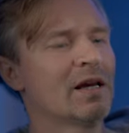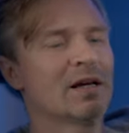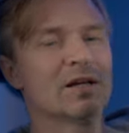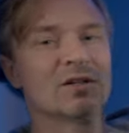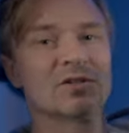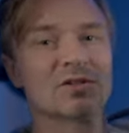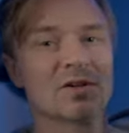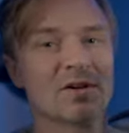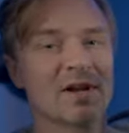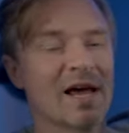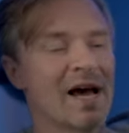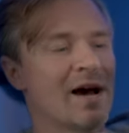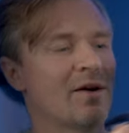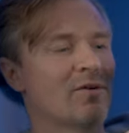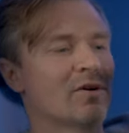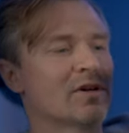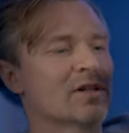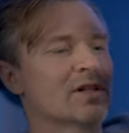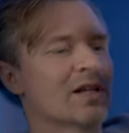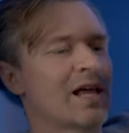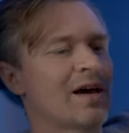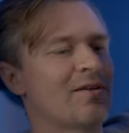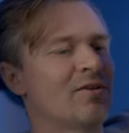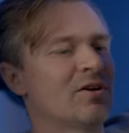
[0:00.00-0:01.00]
So now
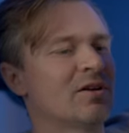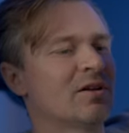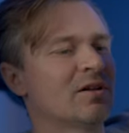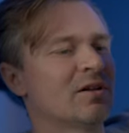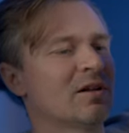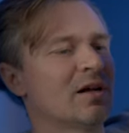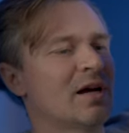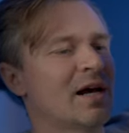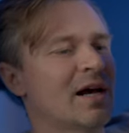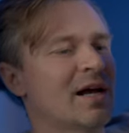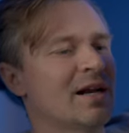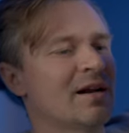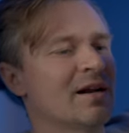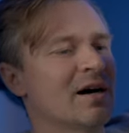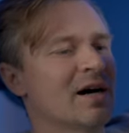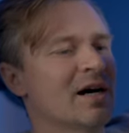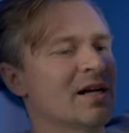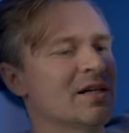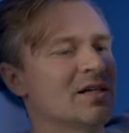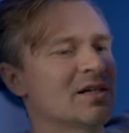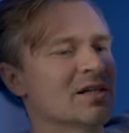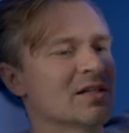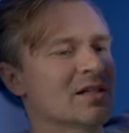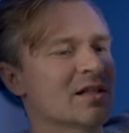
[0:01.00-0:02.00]
it's level, and
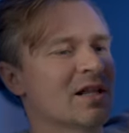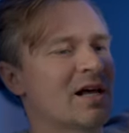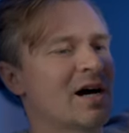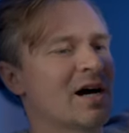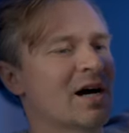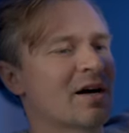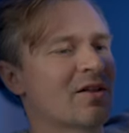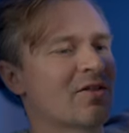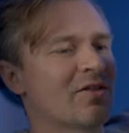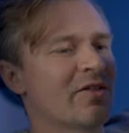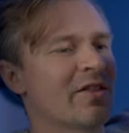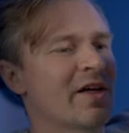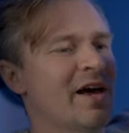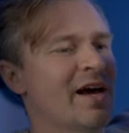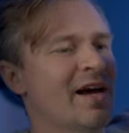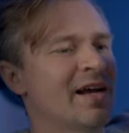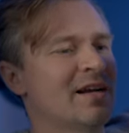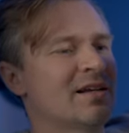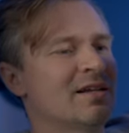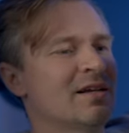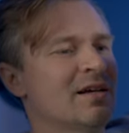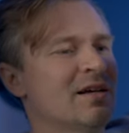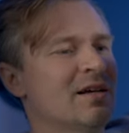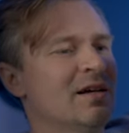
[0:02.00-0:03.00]
I just lock
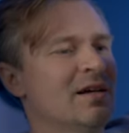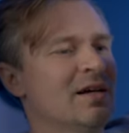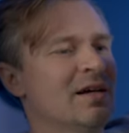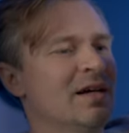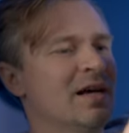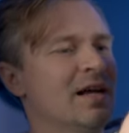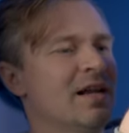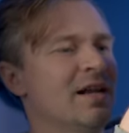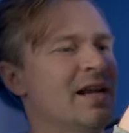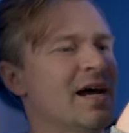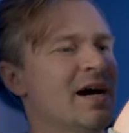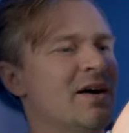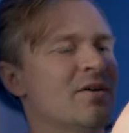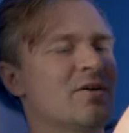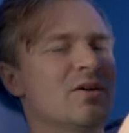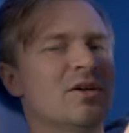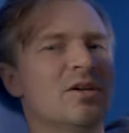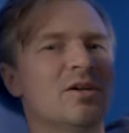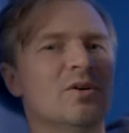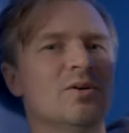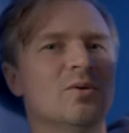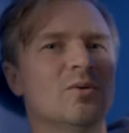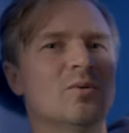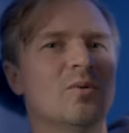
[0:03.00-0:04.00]
that. And now
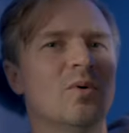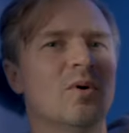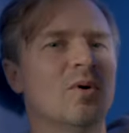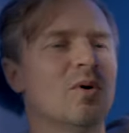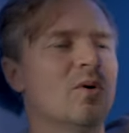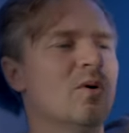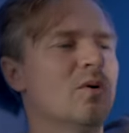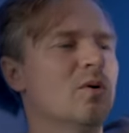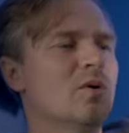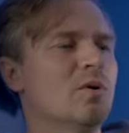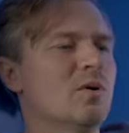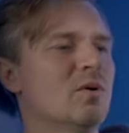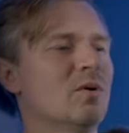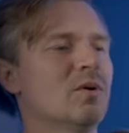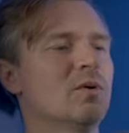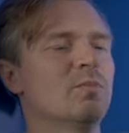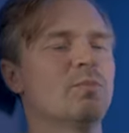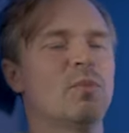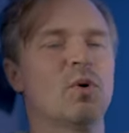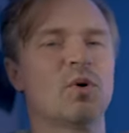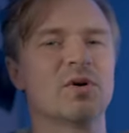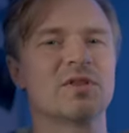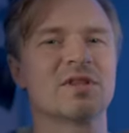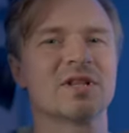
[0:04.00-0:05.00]
you
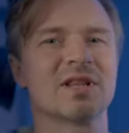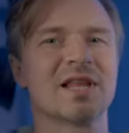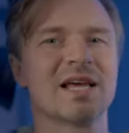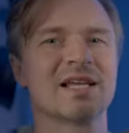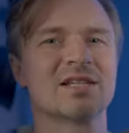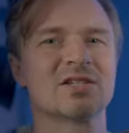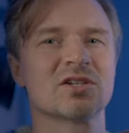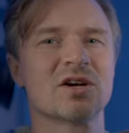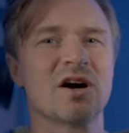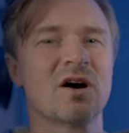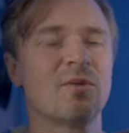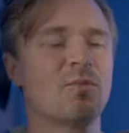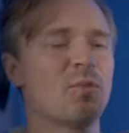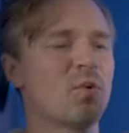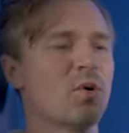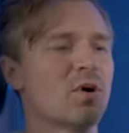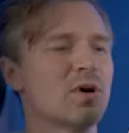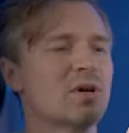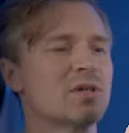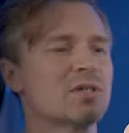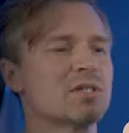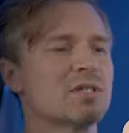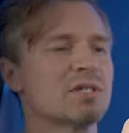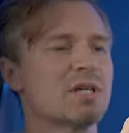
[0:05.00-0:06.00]
point the lens
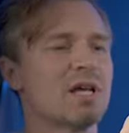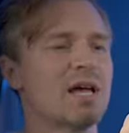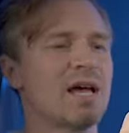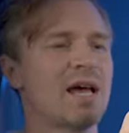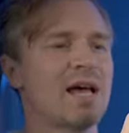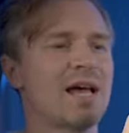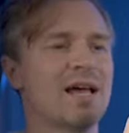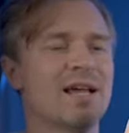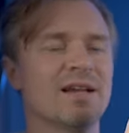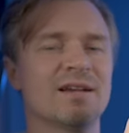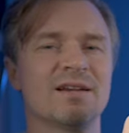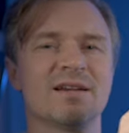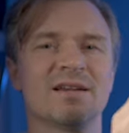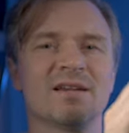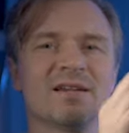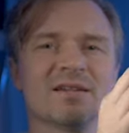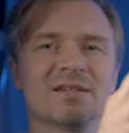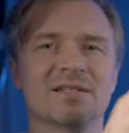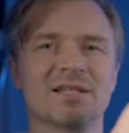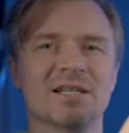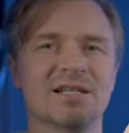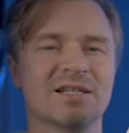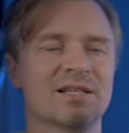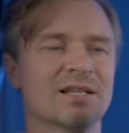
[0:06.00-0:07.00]
upwards, and you
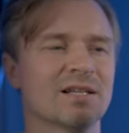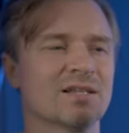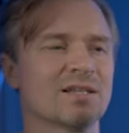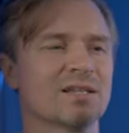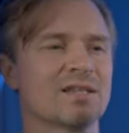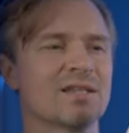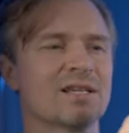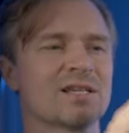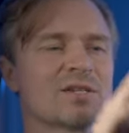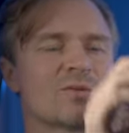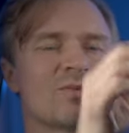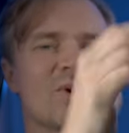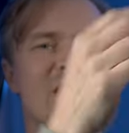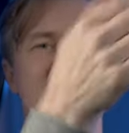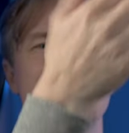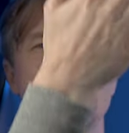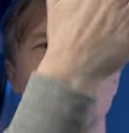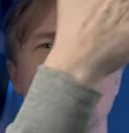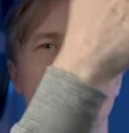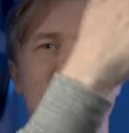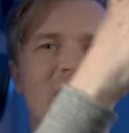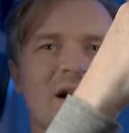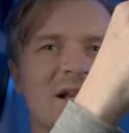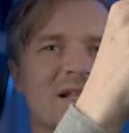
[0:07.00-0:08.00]
see it tilting this way.
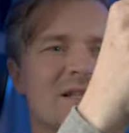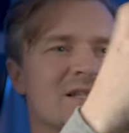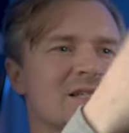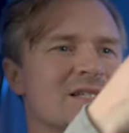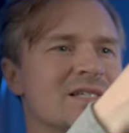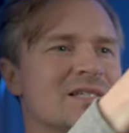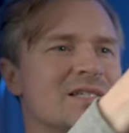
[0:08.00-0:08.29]
You want it to